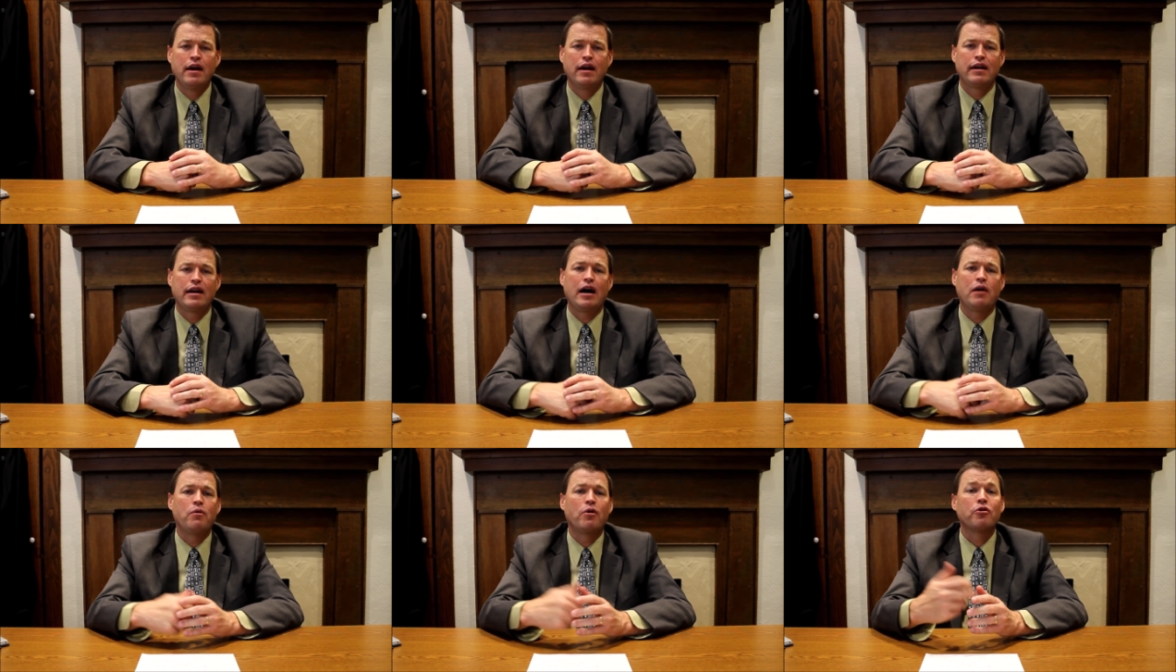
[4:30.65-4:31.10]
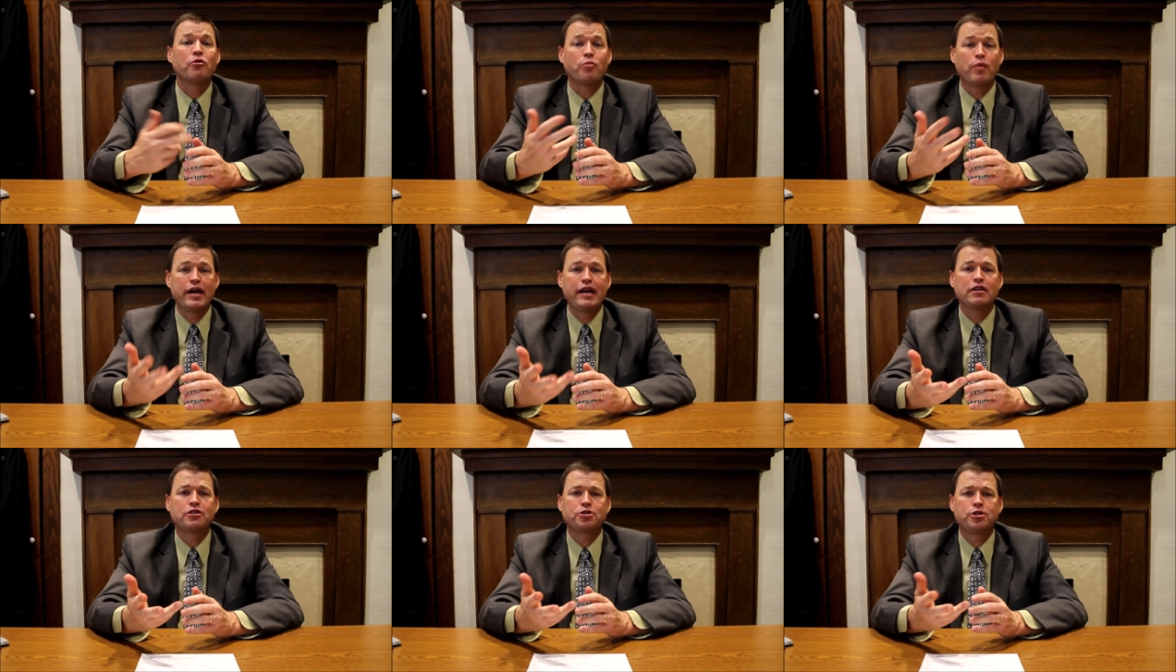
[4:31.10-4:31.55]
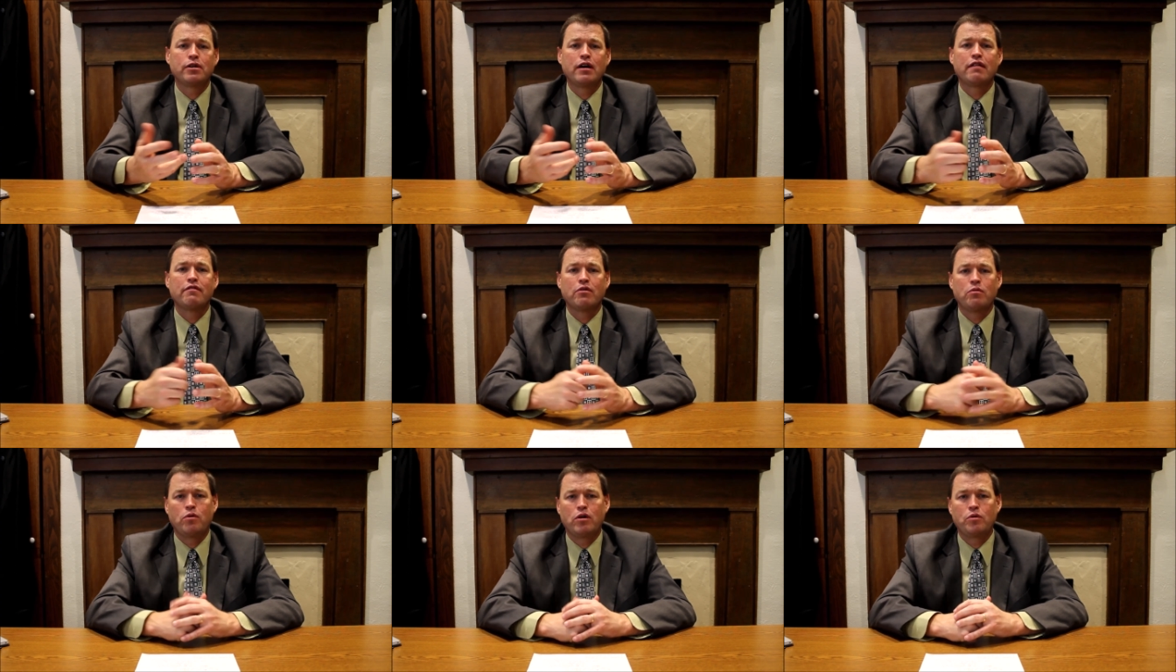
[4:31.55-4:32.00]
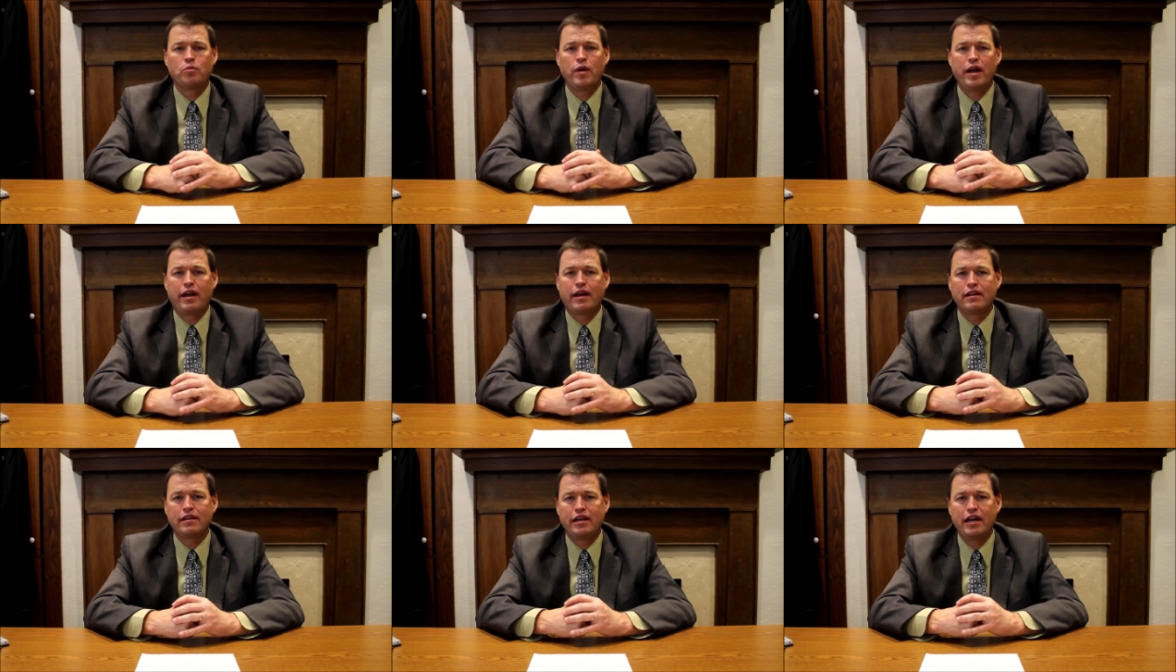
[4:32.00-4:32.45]
Now, I want to reassure everyone,
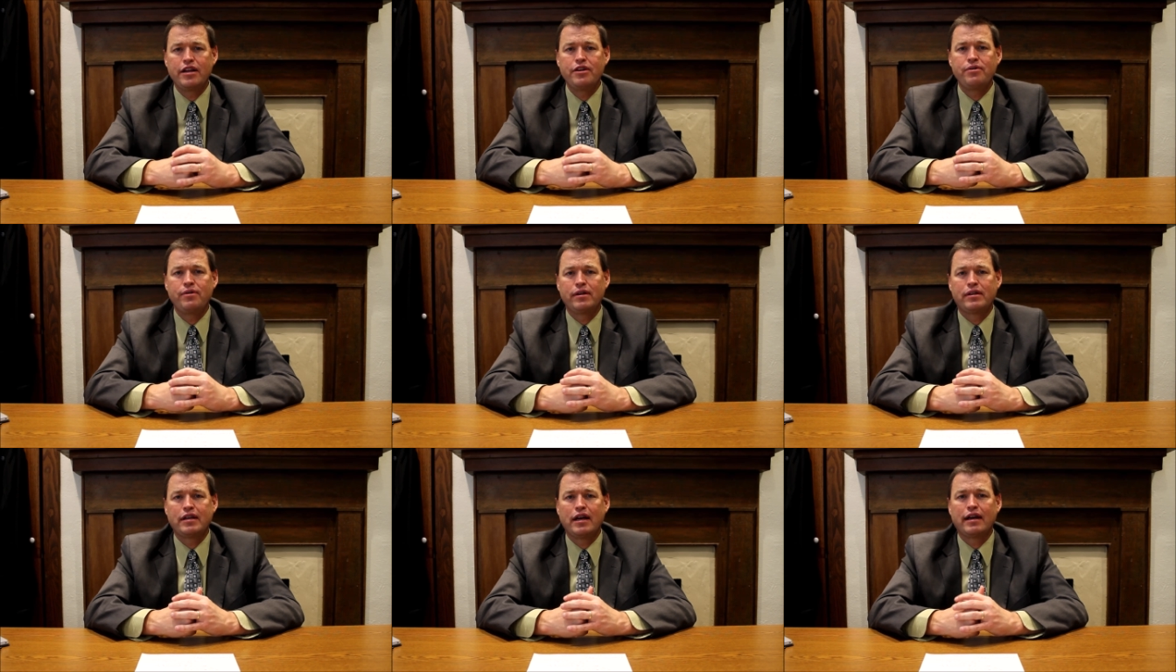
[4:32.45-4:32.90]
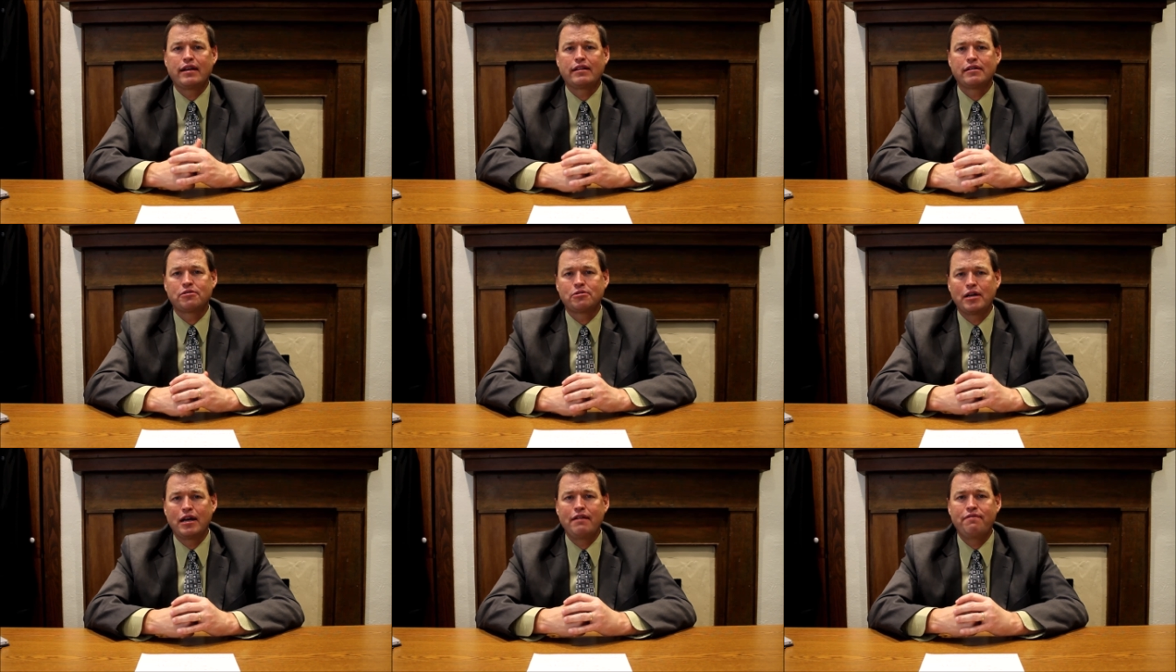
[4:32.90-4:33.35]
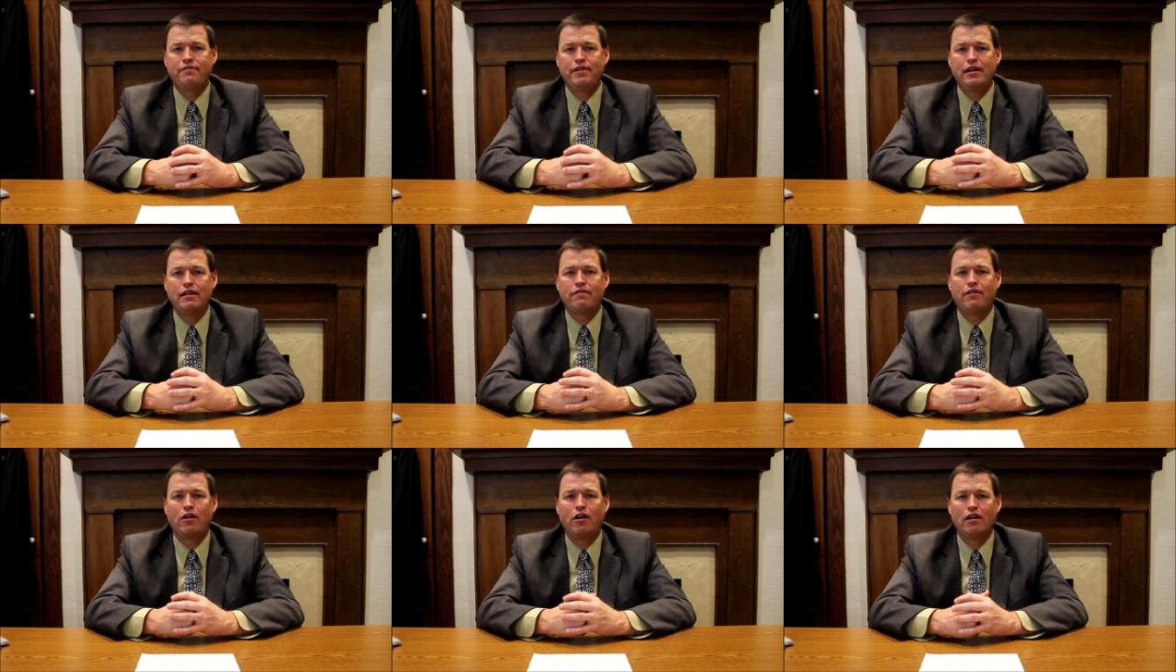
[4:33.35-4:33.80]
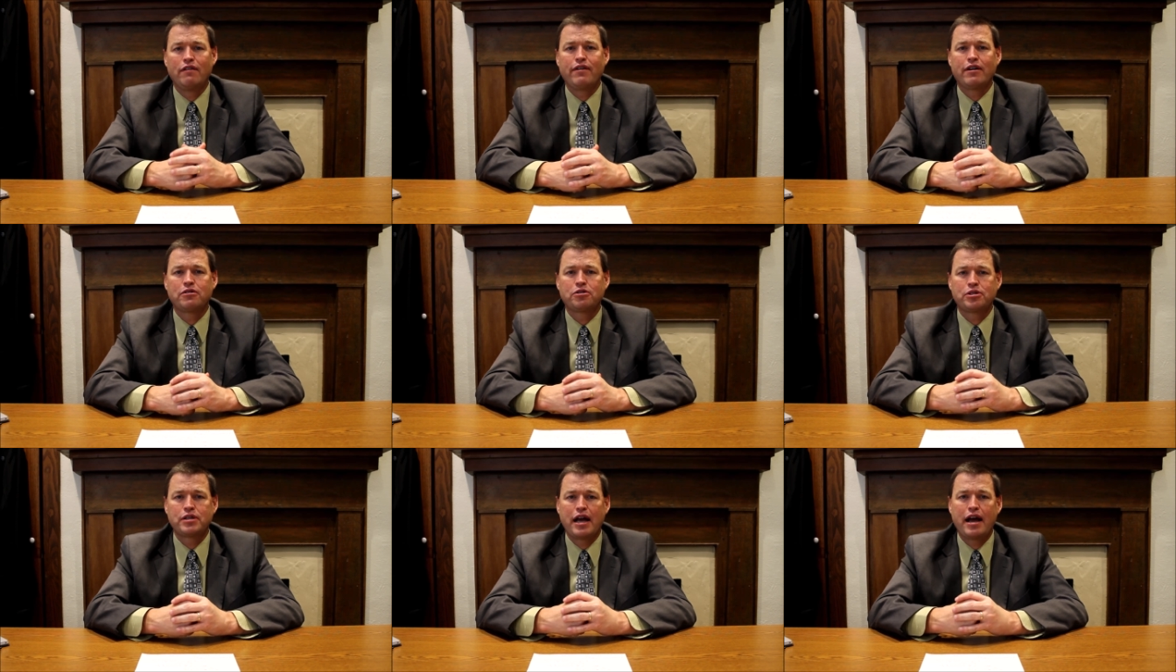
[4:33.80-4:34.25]
we continue to take the safety of all of
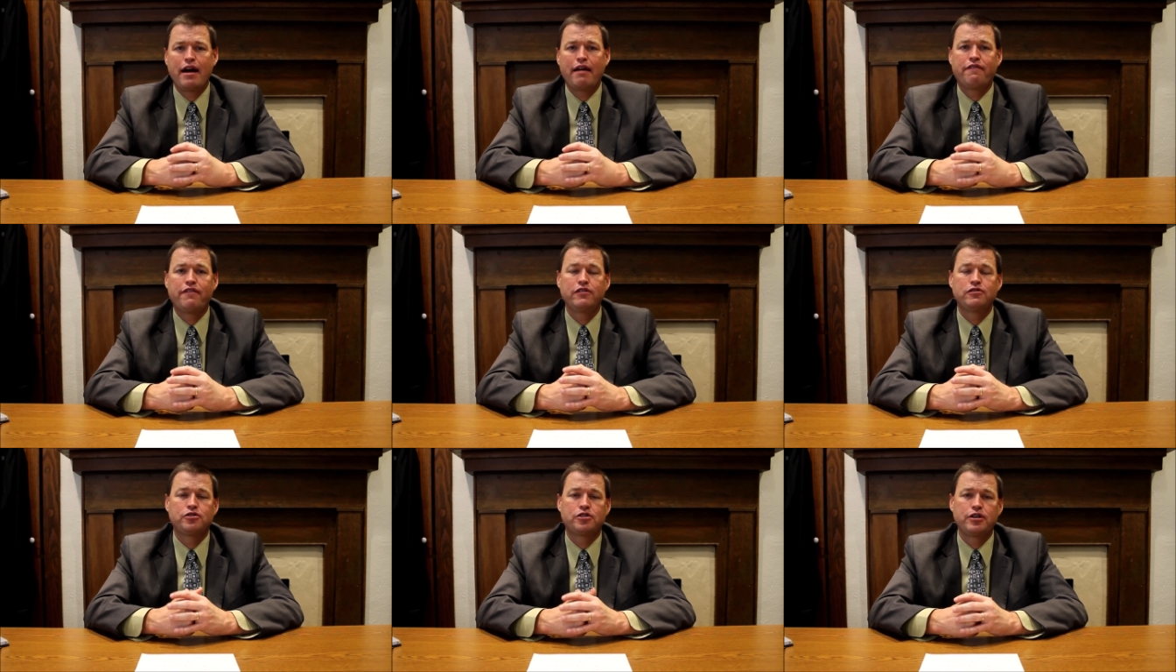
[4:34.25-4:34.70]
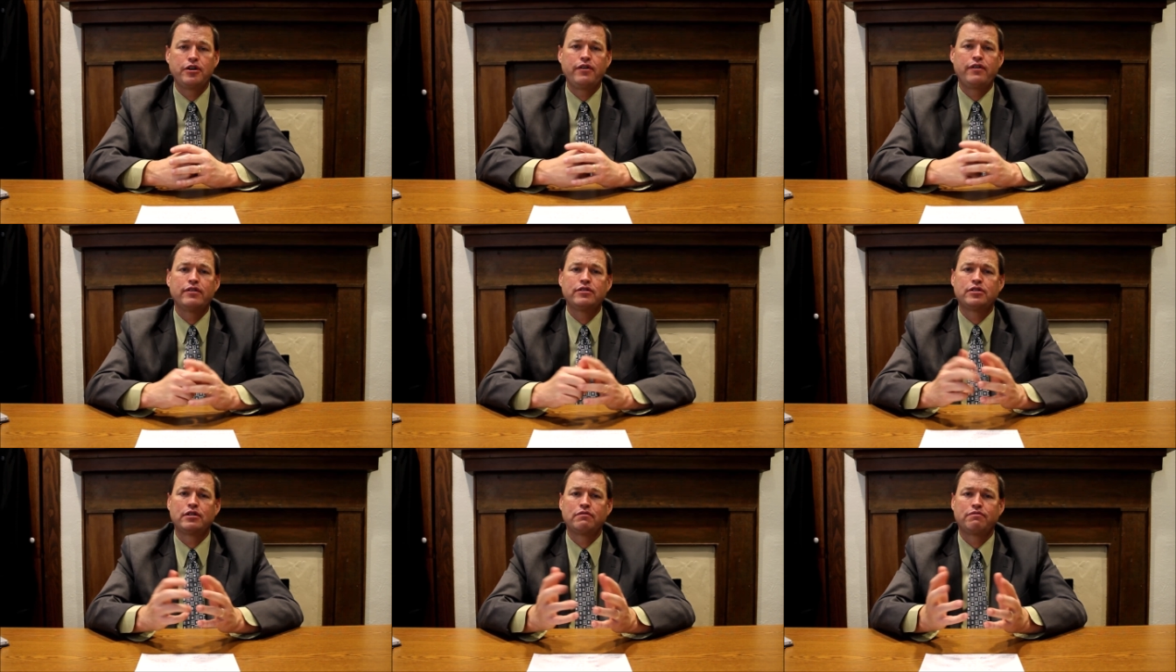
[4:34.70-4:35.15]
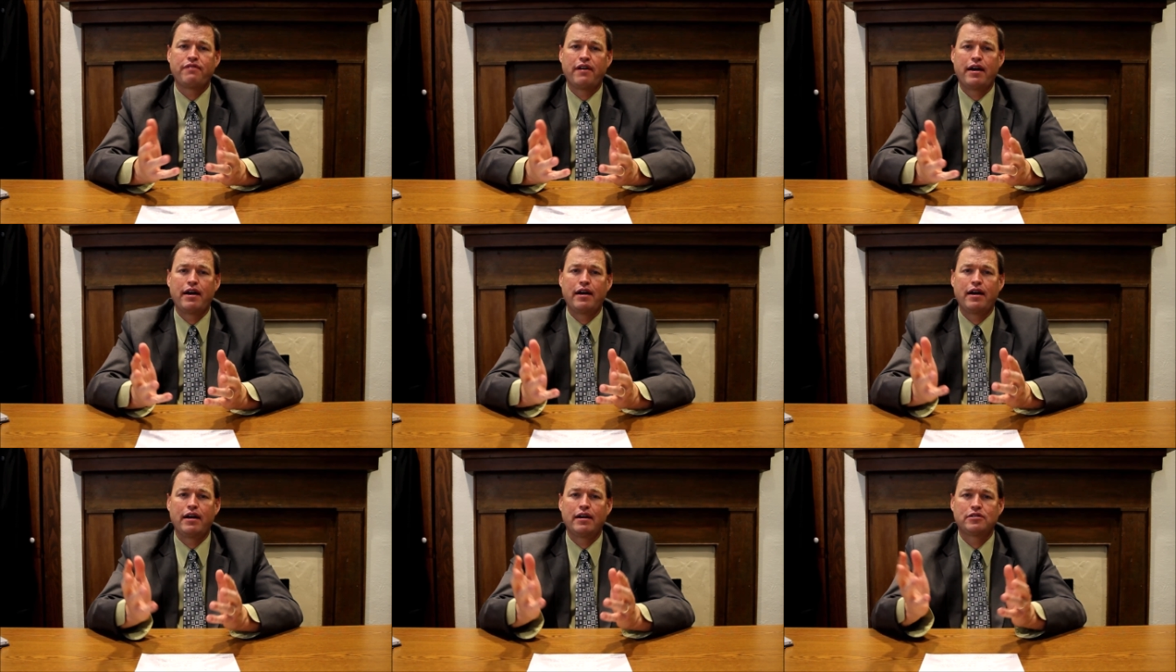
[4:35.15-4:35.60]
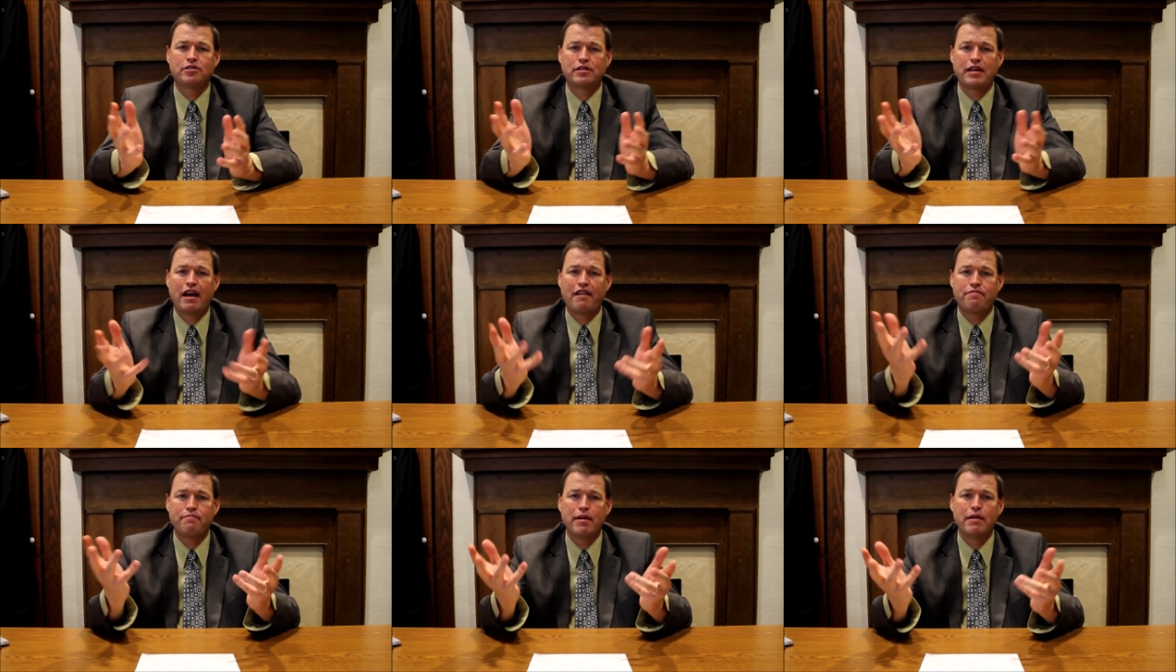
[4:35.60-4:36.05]
our staff and students and uh,
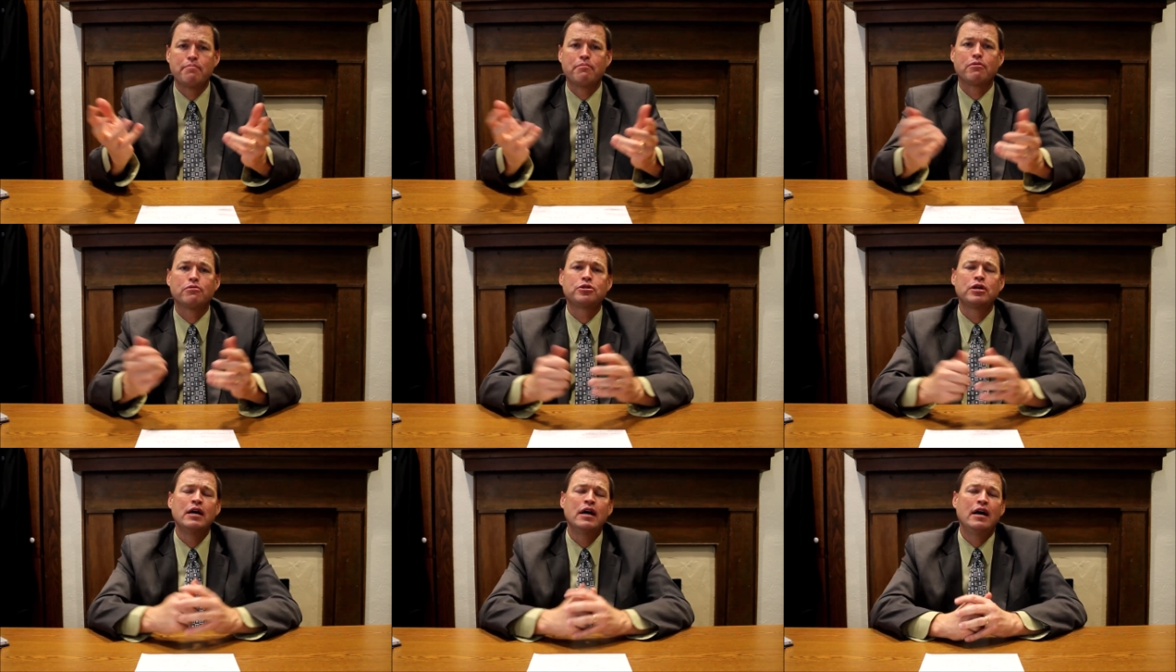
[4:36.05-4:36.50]
staff members